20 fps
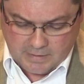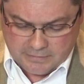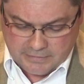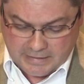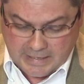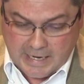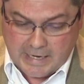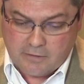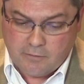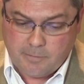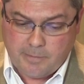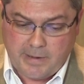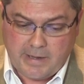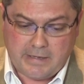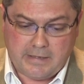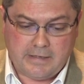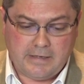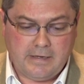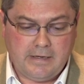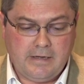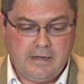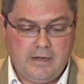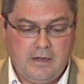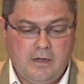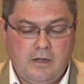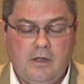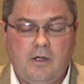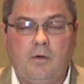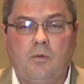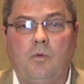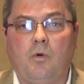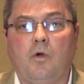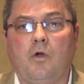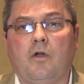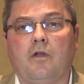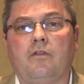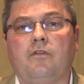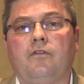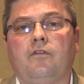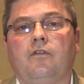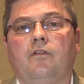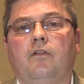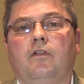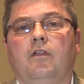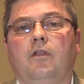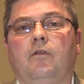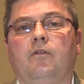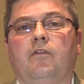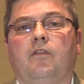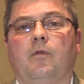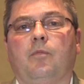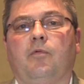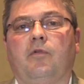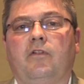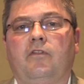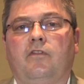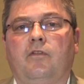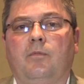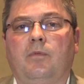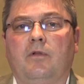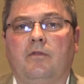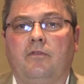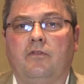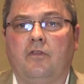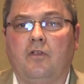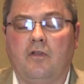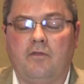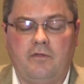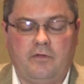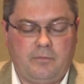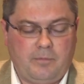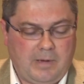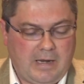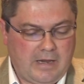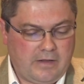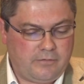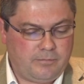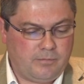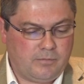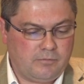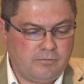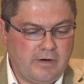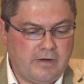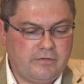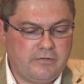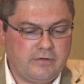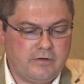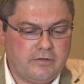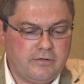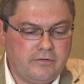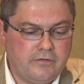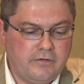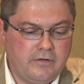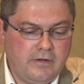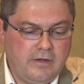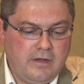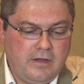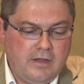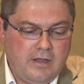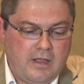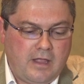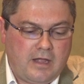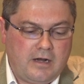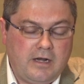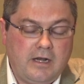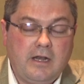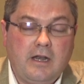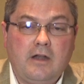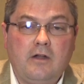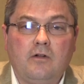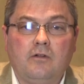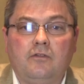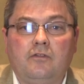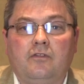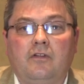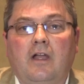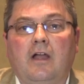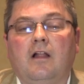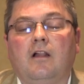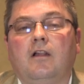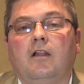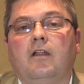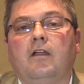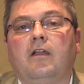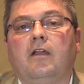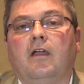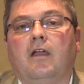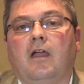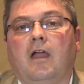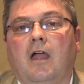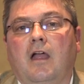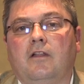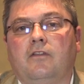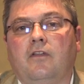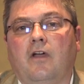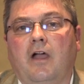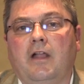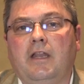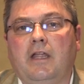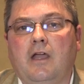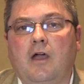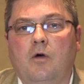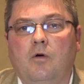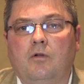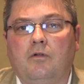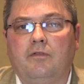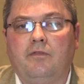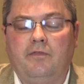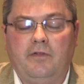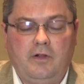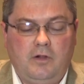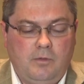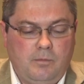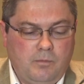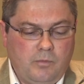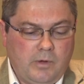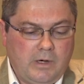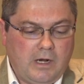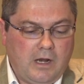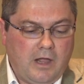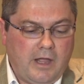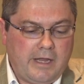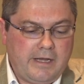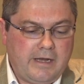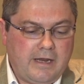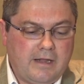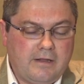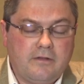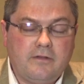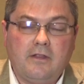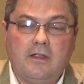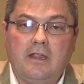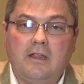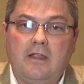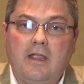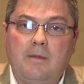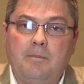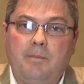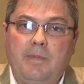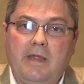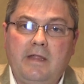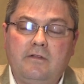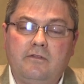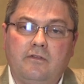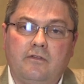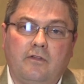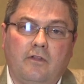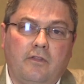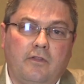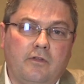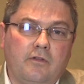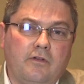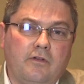The LacriPen works using the principle of surface plasmon resonance. And in a nutshell, a tiny gold film, when light impinges on the